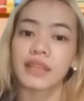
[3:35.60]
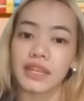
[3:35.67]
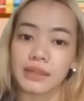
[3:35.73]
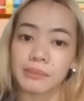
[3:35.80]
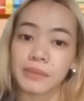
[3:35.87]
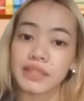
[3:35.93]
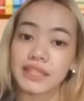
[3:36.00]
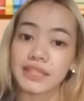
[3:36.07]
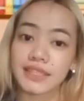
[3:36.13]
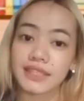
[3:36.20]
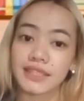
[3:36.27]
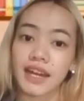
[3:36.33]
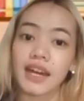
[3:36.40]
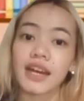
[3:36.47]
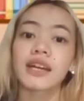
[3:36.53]
In
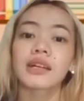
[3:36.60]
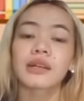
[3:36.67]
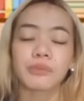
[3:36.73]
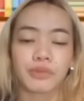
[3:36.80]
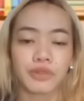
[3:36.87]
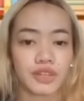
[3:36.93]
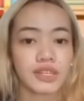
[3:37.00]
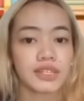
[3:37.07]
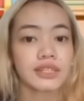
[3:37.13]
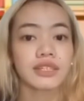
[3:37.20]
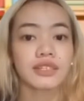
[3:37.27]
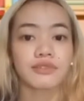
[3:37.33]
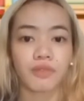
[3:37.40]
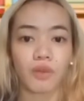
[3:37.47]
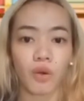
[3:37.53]
Matilda, Bruce
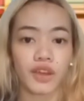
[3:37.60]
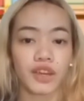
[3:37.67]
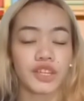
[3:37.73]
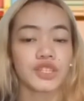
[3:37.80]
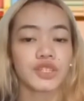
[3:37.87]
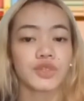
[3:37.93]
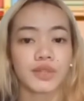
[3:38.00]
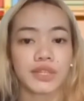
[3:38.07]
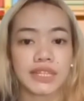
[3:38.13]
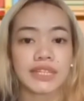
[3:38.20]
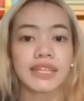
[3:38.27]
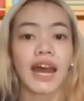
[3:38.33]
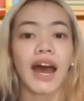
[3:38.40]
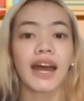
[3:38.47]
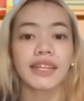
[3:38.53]
is forced to
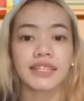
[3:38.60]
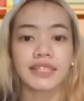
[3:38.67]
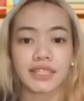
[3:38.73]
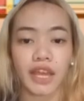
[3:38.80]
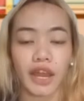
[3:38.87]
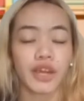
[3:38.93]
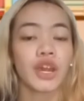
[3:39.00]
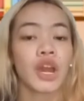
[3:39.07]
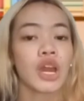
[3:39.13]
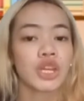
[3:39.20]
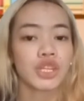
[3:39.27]
eat an entire